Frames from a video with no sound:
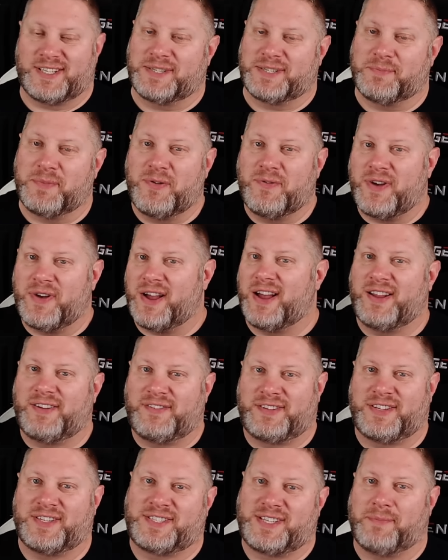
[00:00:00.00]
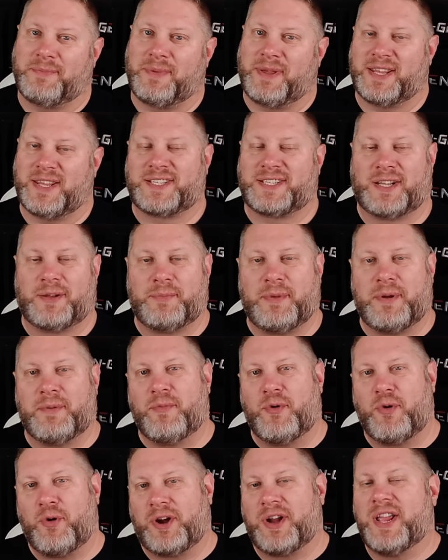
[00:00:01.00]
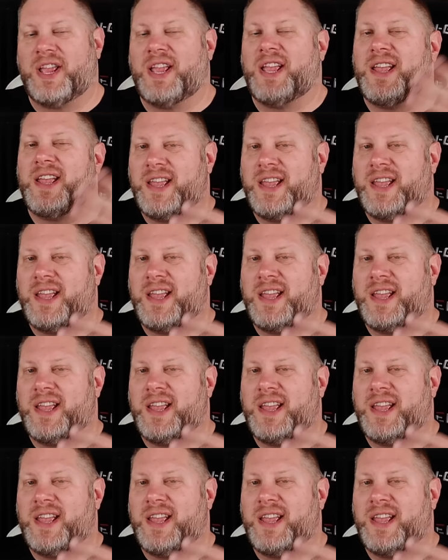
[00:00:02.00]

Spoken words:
Just move on to something that's a little bit more